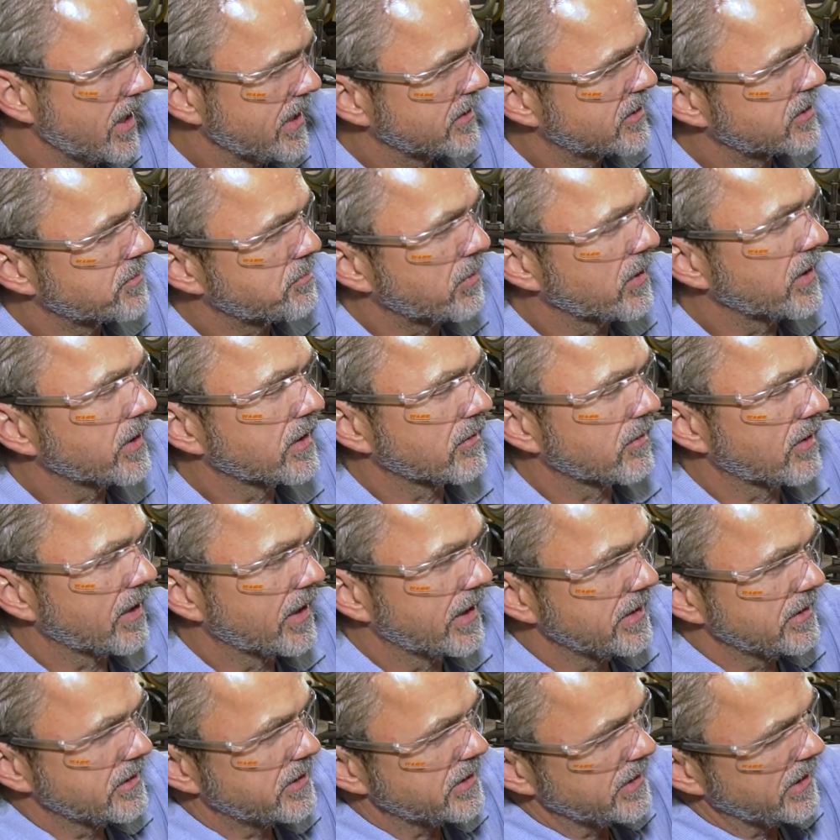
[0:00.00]
that spring
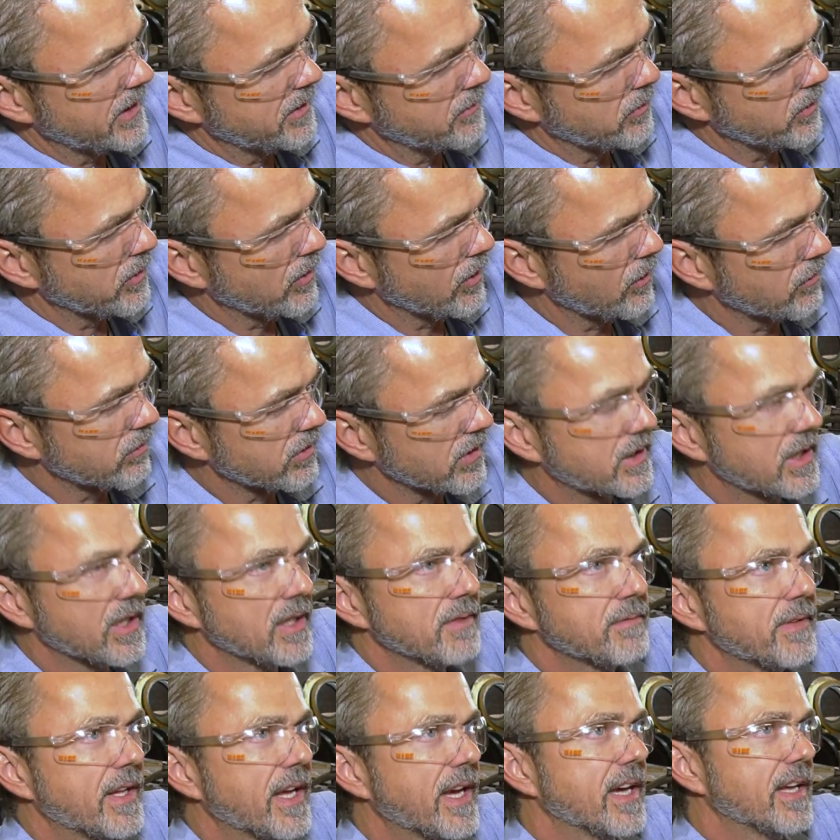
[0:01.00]
range, it will
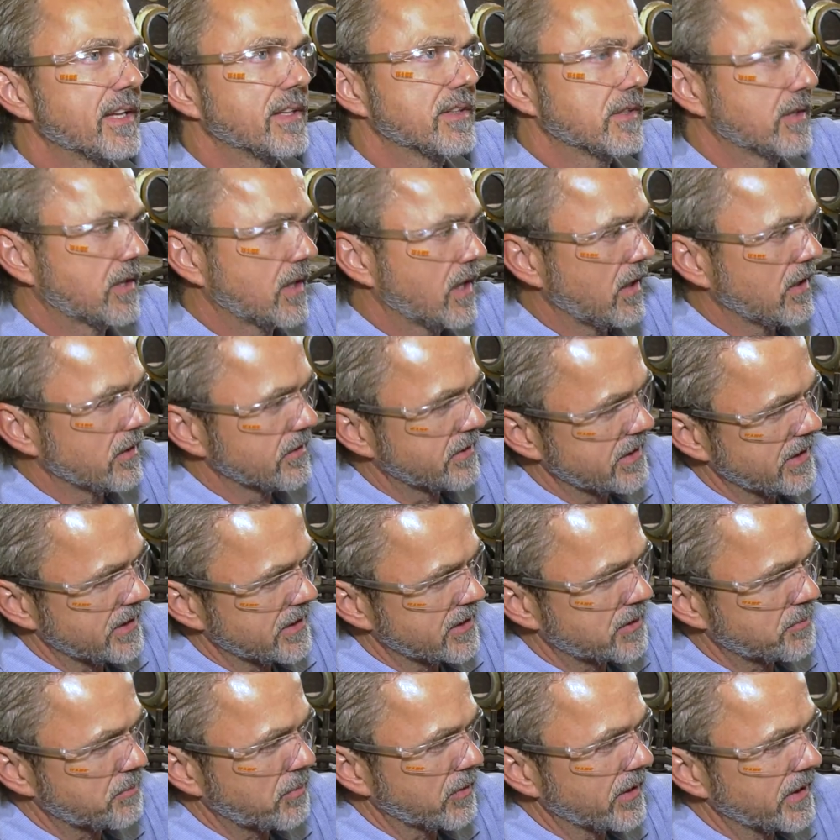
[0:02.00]
overcome that, cause that
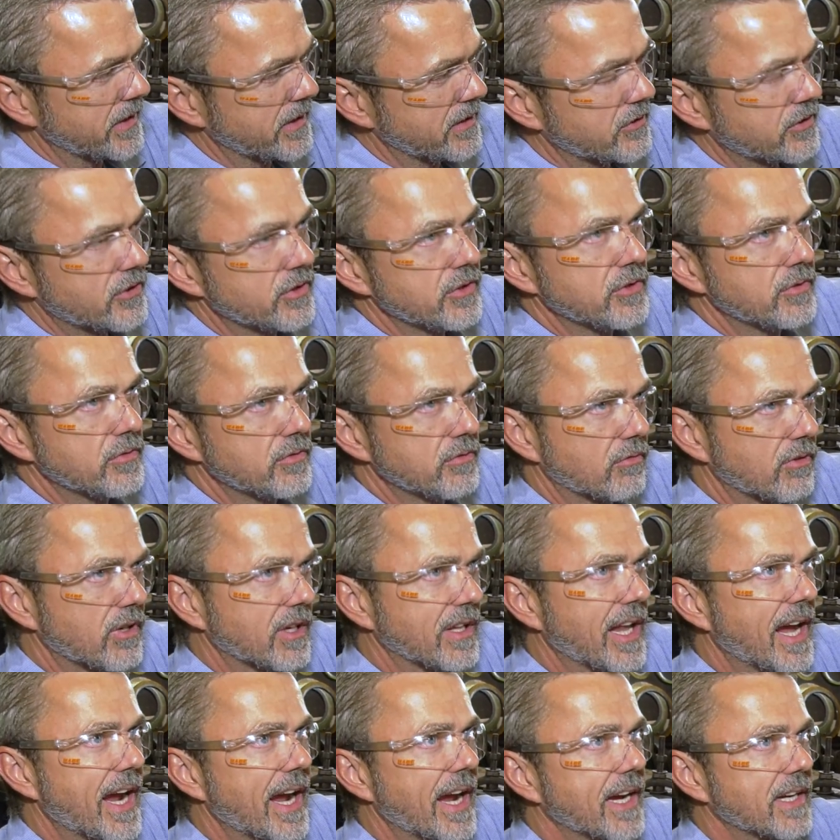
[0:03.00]
spring to
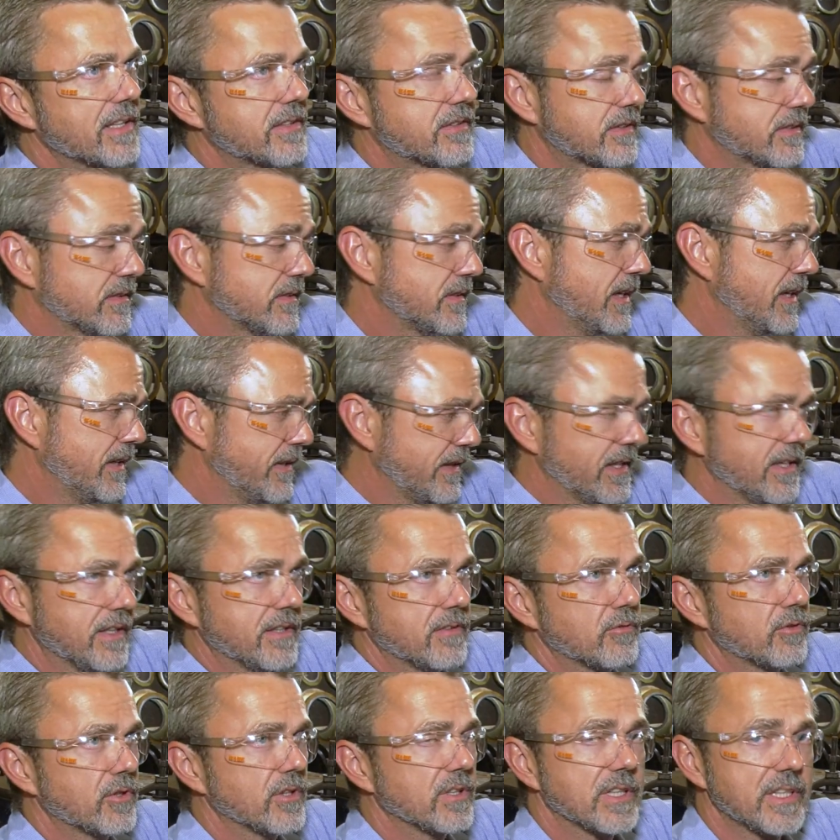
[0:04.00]
relax, and
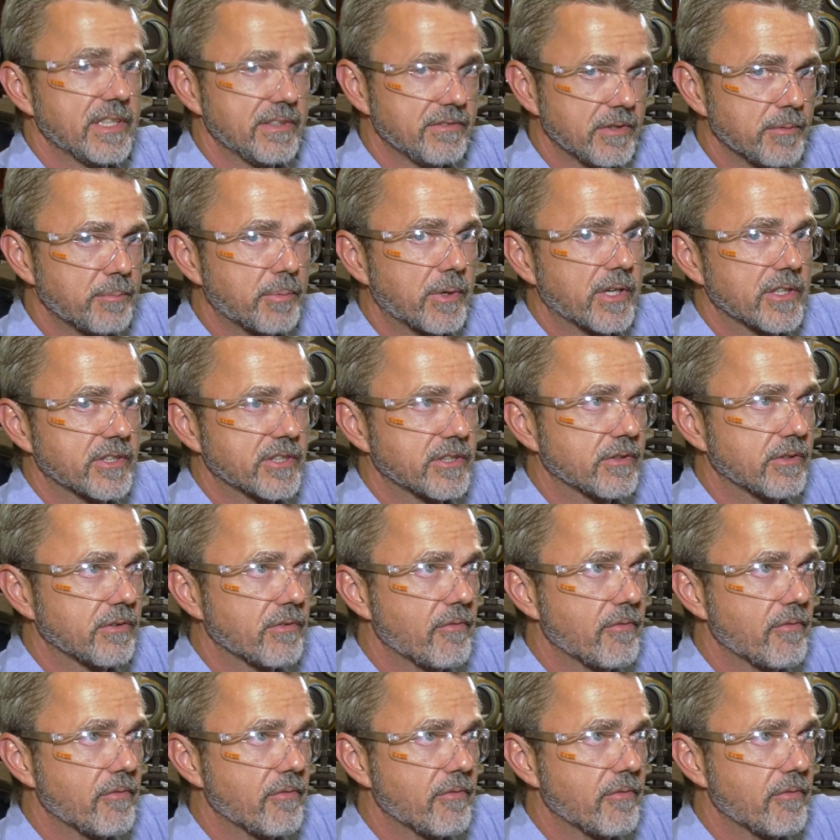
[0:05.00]
then relieve the pressure.